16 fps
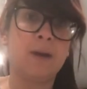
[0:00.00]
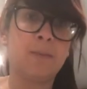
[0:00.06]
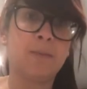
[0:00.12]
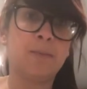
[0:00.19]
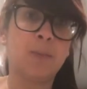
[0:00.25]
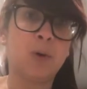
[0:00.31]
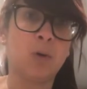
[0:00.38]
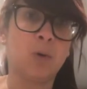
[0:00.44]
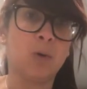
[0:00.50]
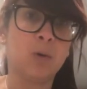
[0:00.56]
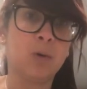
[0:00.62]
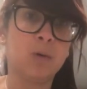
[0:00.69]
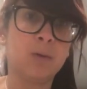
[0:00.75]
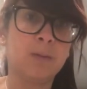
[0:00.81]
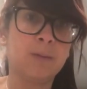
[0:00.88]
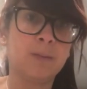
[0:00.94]

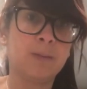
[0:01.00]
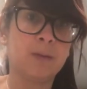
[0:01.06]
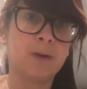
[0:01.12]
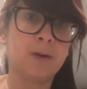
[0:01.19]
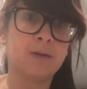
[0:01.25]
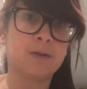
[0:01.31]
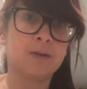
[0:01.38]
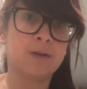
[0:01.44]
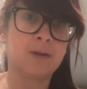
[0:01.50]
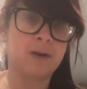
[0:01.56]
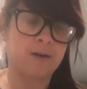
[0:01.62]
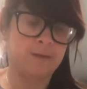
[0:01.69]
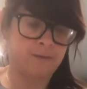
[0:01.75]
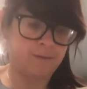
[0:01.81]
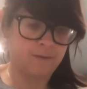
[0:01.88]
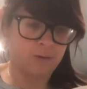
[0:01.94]
ball of,
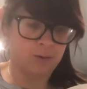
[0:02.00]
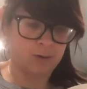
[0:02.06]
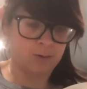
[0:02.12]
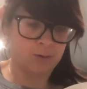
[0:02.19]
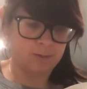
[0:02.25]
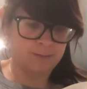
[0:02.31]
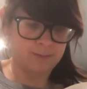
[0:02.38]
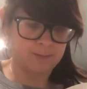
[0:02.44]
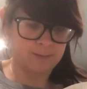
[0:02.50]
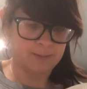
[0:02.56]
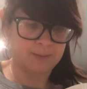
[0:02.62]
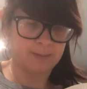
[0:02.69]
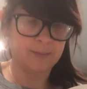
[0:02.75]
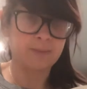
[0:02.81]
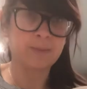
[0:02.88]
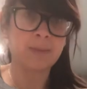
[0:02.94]
of foil
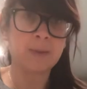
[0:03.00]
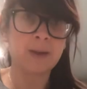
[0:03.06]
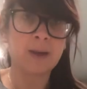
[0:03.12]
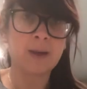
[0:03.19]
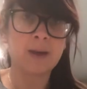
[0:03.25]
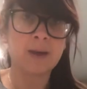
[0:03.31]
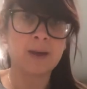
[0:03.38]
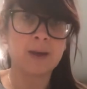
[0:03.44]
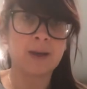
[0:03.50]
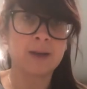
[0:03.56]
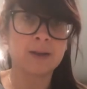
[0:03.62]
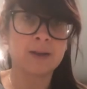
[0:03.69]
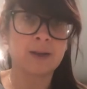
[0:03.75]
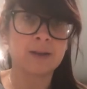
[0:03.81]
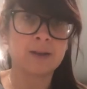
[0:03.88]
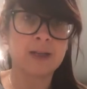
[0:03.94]
is
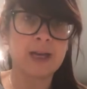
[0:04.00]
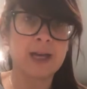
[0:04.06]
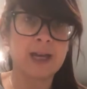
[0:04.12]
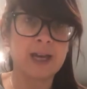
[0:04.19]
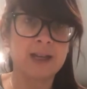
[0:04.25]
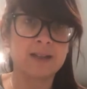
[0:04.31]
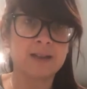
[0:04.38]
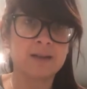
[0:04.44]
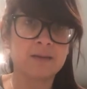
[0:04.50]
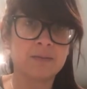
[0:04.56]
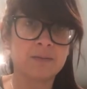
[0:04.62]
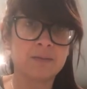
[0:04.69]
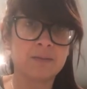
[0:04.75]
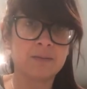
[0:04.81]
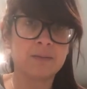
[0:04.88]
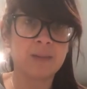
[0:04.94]
going to hit
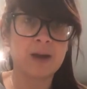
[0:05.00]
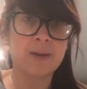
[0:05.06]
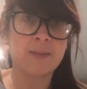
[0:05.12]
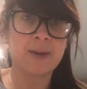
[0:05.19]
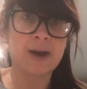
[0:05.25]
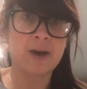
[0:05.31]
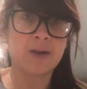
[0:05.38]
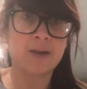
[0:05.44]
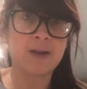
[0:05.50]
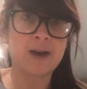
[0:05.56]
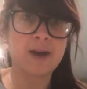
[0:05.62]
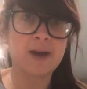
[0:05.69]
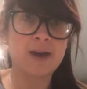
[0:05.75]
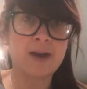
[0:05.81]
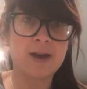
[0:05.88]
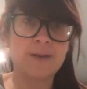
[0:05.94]
about
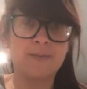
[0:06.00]
there.